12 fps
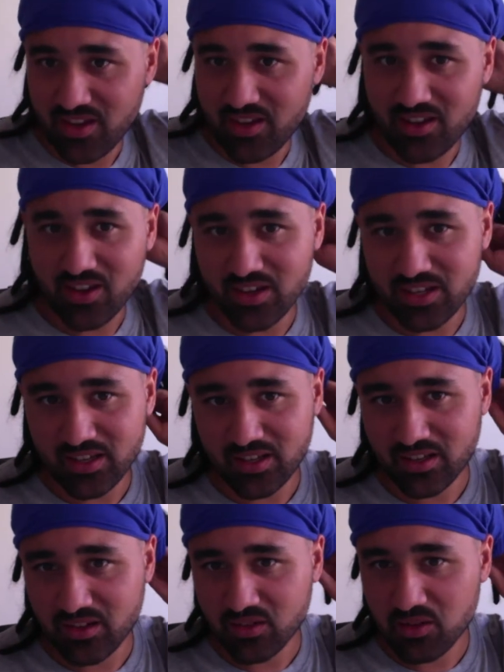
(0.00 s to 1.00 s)
You know,
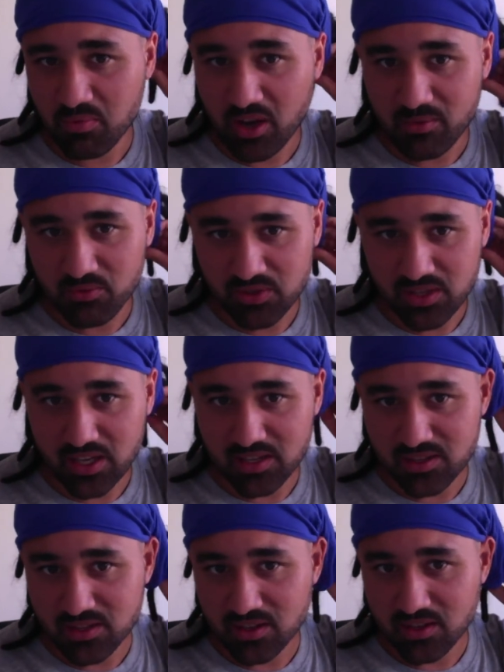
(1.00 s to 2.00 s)
he, the Bible
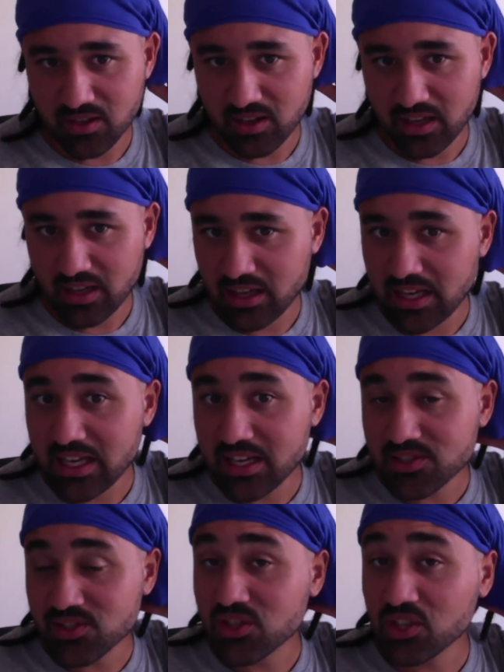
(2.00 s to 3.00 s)
says that he
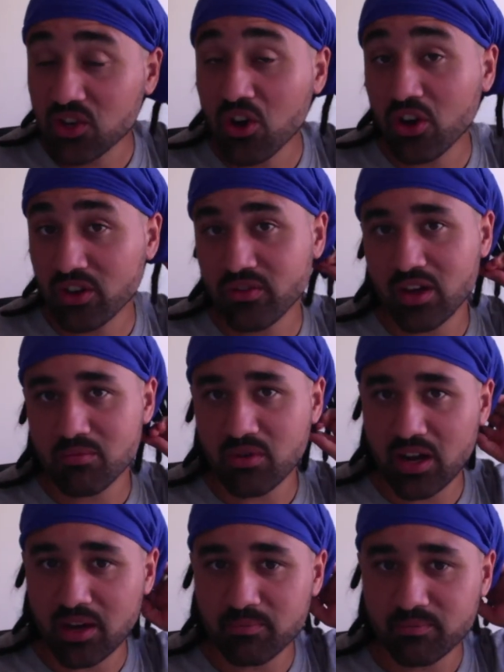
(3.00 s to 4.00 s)
is the God of
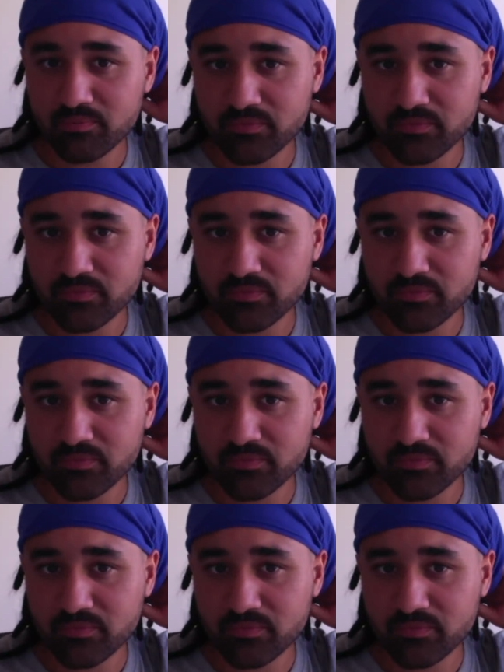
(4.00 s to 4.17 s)
Abraham.